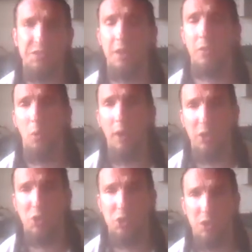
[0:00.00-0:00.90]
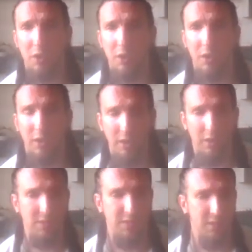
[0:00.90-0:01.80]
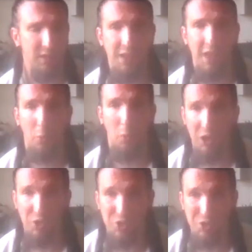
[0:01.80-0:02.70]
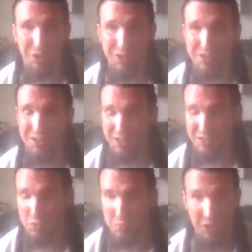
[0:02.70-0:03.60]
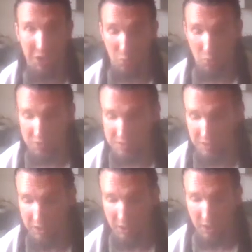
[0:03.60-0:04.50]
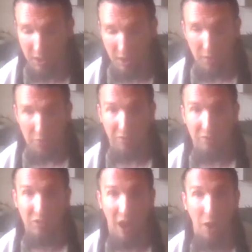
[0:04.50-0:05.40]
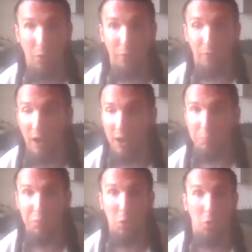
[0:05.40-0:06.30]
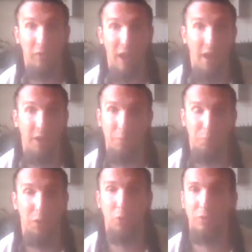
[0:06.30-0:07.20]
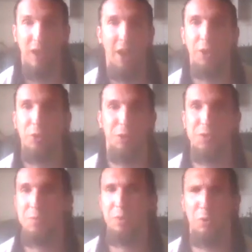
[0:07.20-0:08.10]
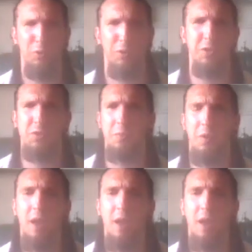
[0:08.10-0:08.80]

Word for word: thing in The Witch is is not the witch. It's it to me it was the the terrifying puritanic puritanicalism puritanism